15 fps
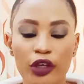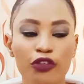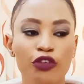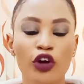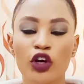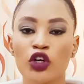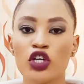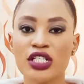
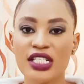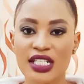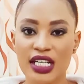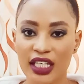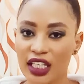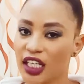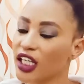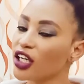If you're not
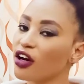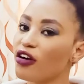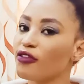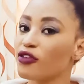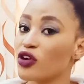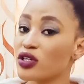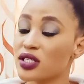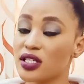taking care
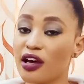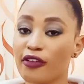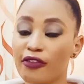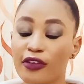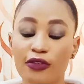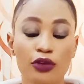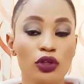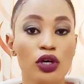of yourself,
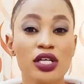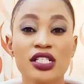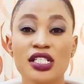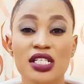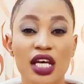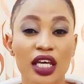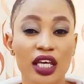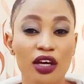if you
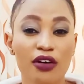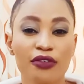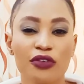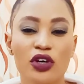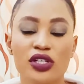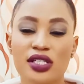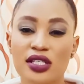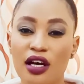don't take care of
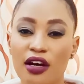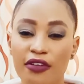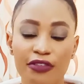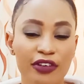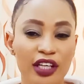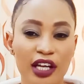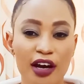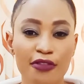
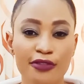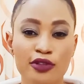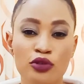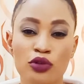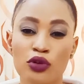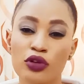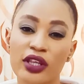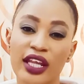yourself enough
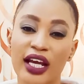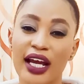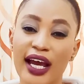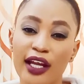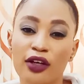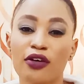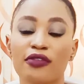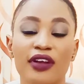to know the
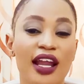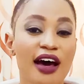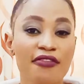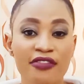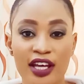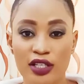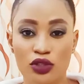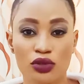kind of
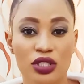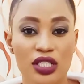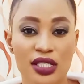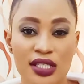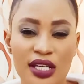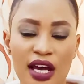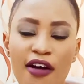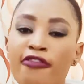love that you
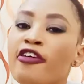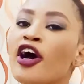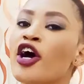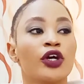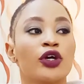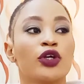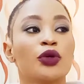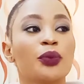deserve,
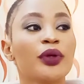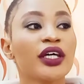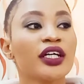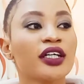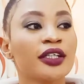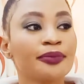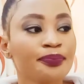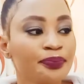you
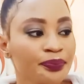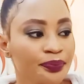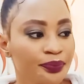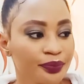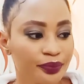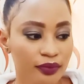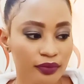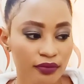will
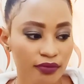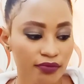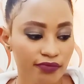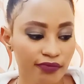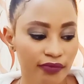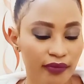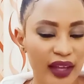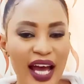
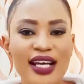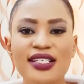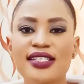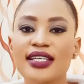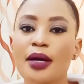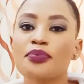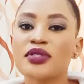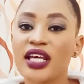
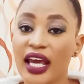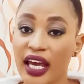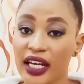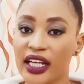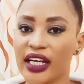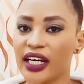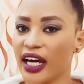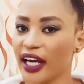accept
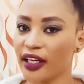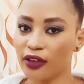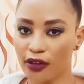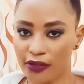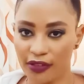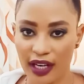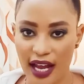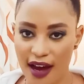any kind
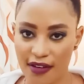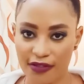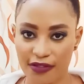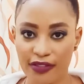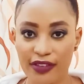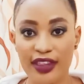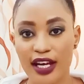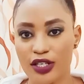of love
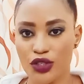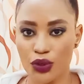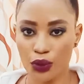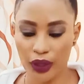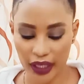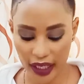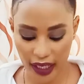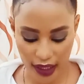that
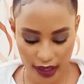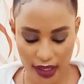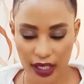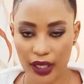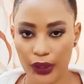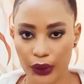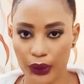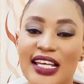you get.
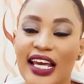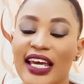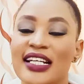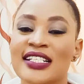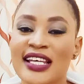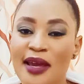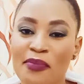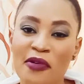The
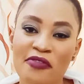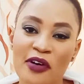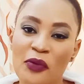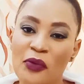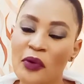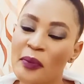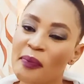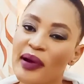second type of a
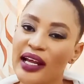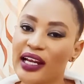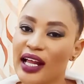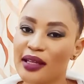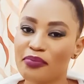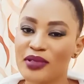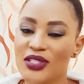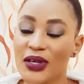woman
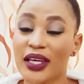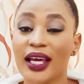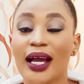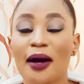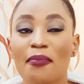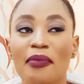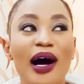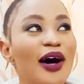I'll be
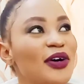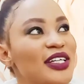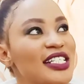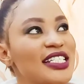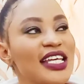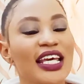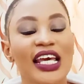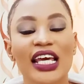talking
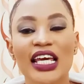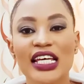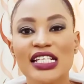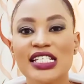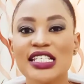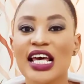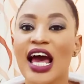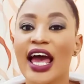about
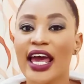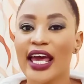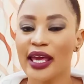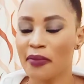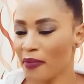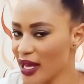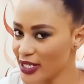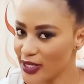is
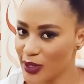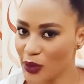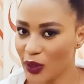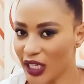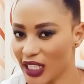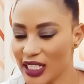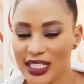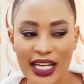
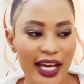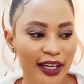emasculate.